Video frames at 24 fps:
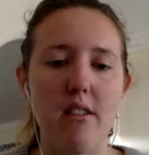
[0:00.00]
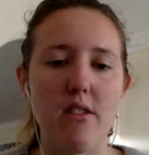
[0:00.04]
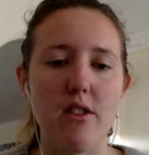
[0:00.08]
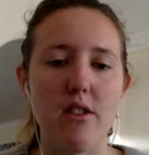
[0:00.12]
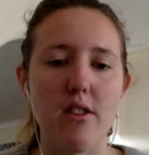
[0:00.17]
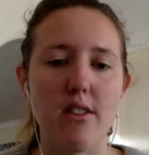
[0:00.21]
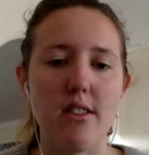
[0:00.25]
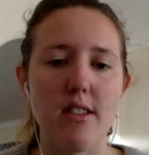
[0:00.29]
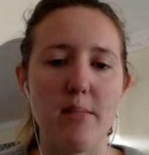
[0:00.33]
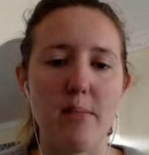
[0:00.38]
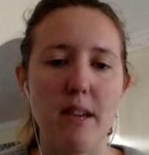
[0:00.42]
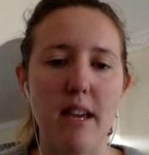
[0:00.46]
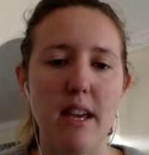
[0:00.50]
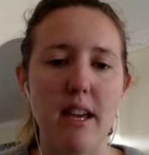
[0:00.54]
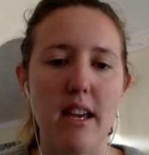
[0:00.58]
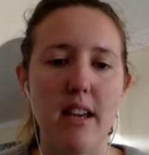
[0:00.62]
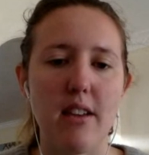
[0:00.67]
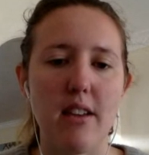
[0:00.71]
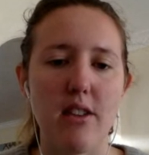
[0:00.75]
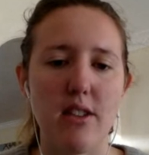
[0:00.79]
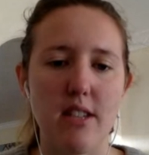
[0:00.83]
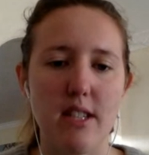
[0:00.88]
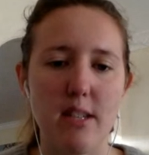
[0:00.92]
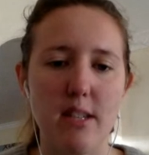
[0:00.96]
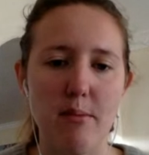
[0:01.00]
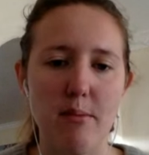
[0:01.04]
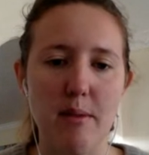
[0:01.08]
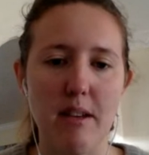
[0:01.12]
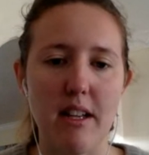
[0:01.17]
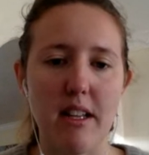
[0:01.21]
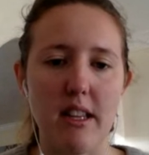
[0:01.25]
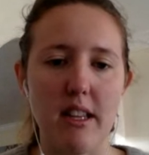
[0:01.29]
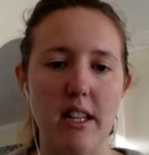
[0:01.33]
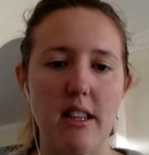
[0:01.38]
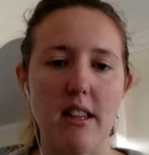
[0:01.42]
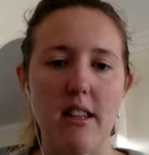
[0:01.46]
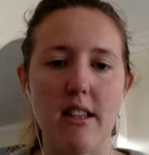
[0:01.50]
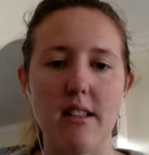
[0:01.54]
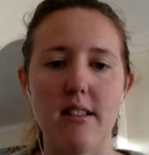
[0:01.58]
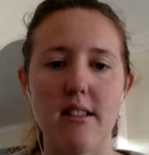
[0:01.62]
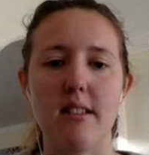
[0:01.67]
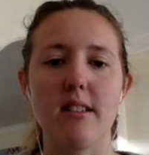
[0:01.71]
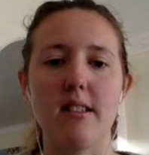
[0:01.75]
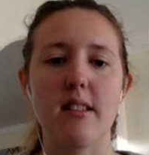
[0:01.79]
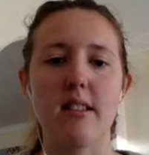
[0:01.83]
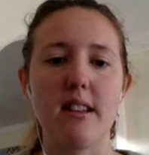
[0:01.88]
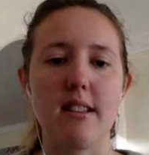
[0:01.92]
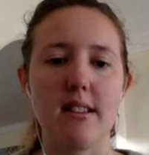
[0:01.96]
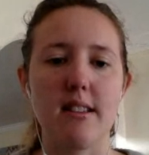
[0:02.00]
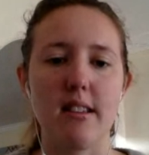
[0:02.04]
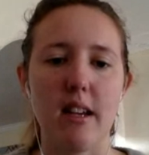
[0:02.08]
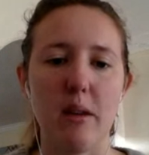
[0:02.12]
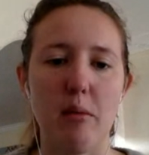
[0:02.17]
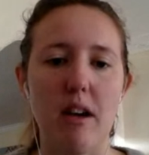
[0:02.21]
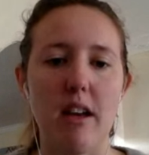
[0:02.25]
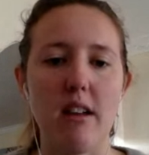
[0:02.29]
just to be clear that this isn't necessarily